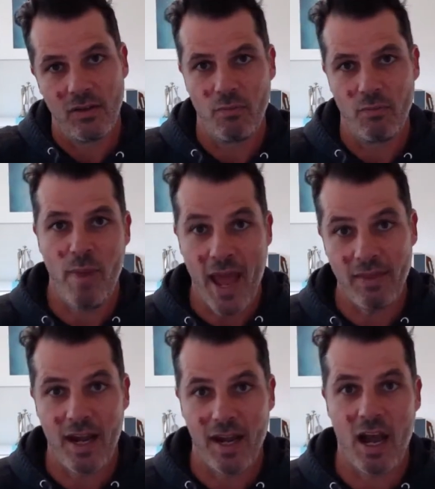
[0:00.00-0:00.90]
banned
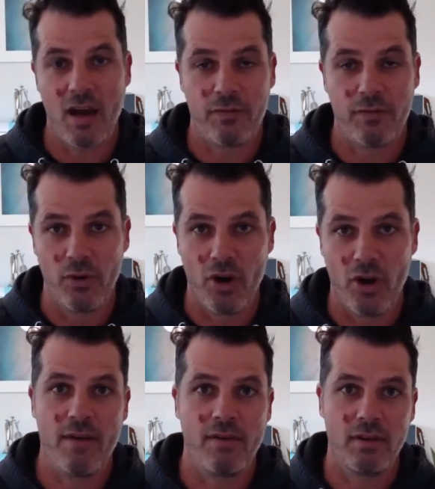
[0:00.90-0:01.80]
that account for not
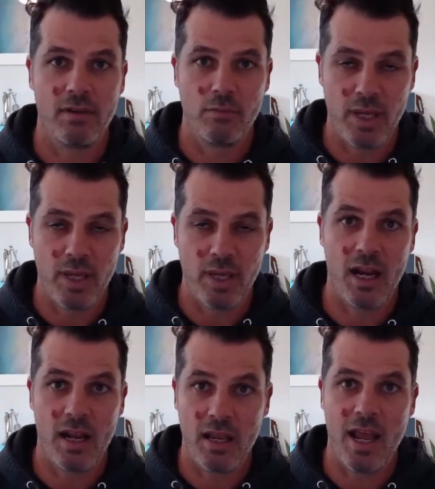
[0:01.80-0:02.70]
being
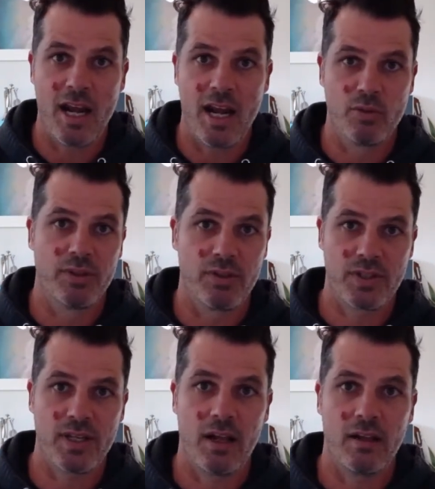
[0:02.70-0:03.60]
ineligible to
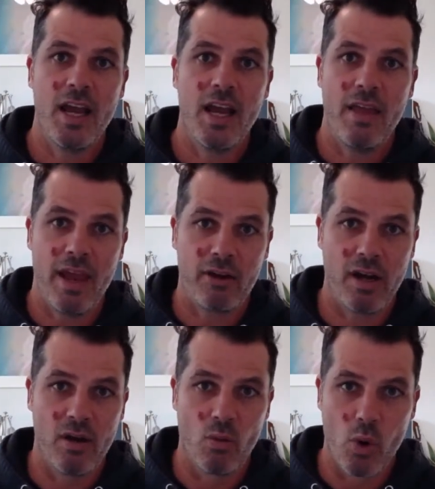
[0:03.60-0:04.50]
sell. And that
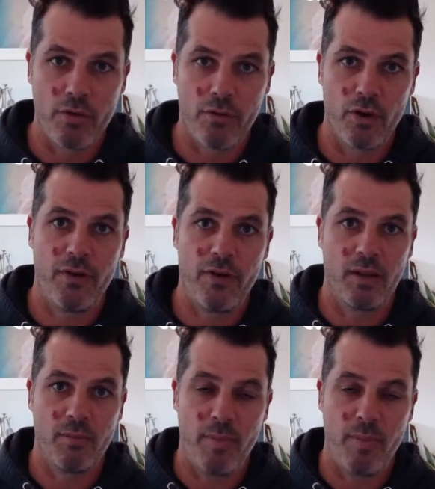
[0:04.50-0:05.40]
created a waterfall effect
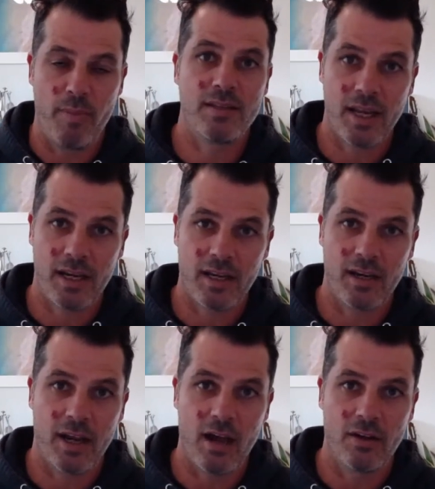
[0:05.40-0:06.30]
that banned his second
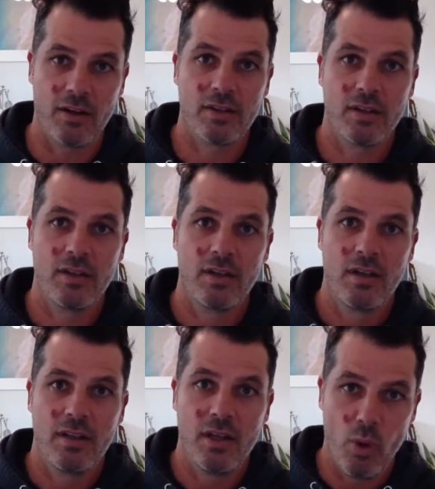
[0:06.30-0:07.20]
account.
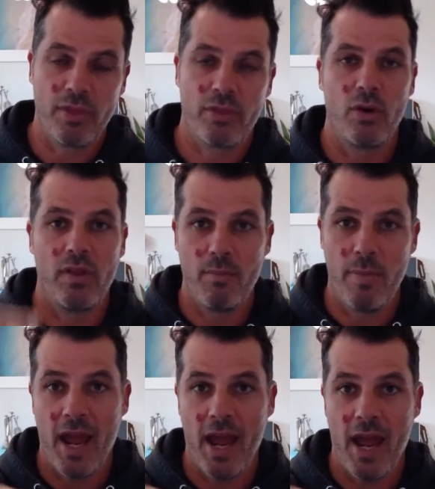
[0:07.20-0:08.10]
It went through and then
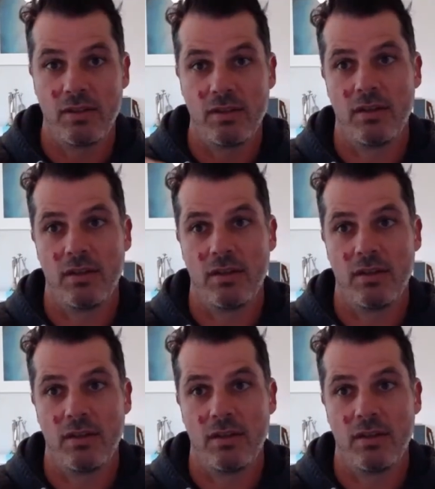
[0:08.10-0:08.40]
banned,